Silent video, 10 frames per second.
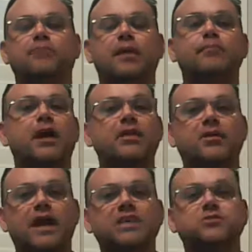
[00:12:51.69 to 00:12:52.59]
My
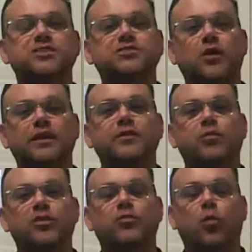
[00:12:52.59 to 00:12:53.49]
mother actually
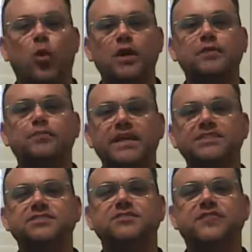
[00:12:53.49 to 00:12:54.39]
started with one
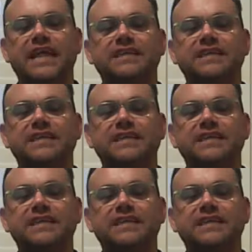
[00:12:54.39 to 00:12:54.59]
piece of